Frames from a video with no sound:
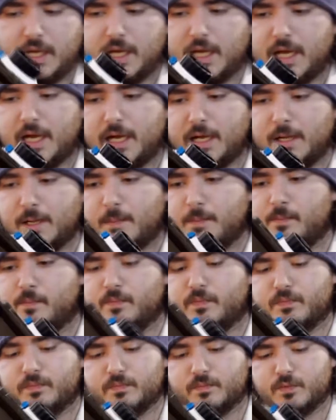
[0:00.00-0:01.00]

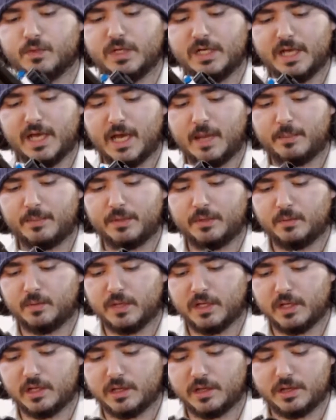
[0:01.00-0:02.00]
Really happy
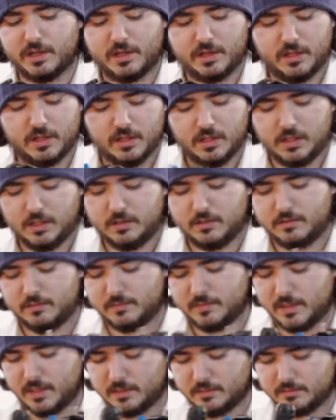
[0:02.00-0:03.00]
with
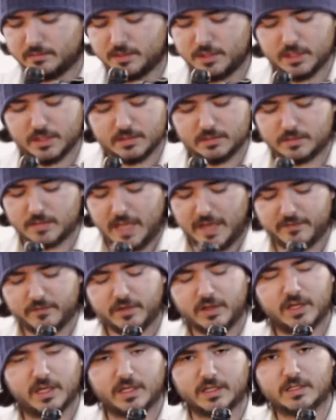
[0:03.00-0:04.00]
just
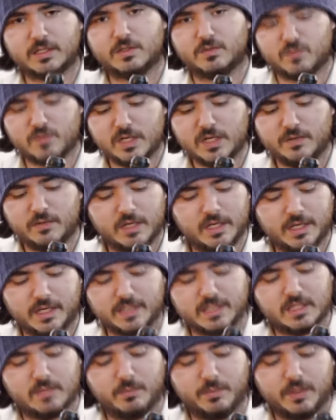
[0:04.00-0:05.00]
everything. It's just really, really
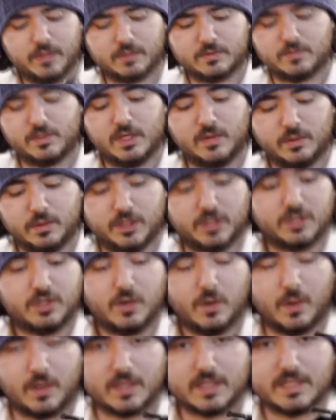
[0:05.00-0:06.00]
nicely built, really good
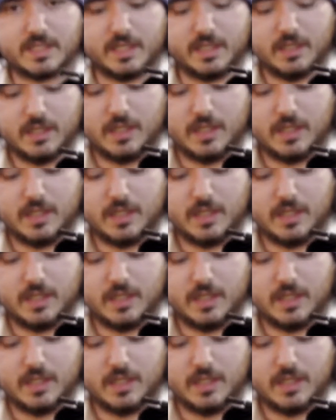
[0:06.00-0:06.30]
quality.